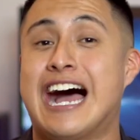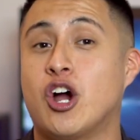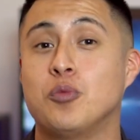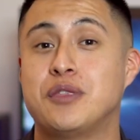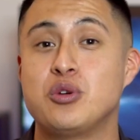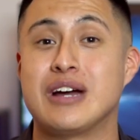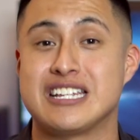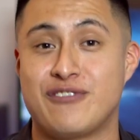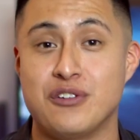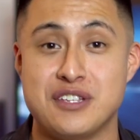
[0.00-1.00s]
I hope that you
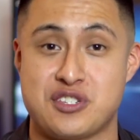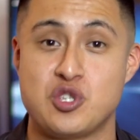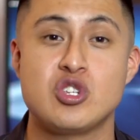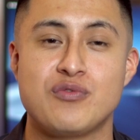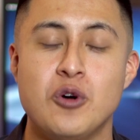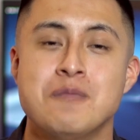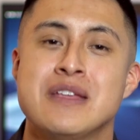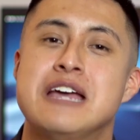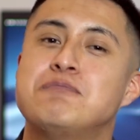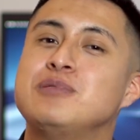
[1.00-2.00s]
guys found this useful.
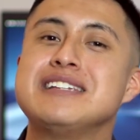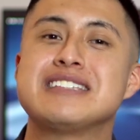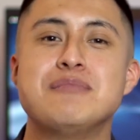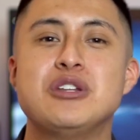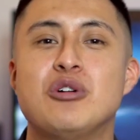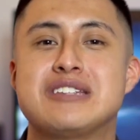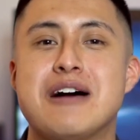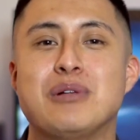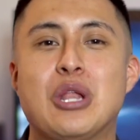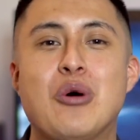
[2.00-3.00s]
And please let me know
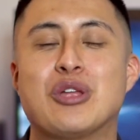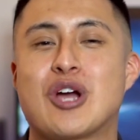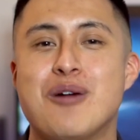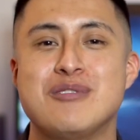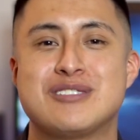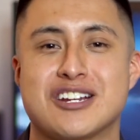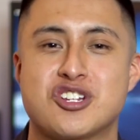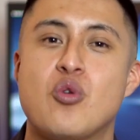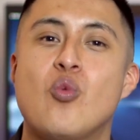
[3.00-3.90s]
down below in the comment section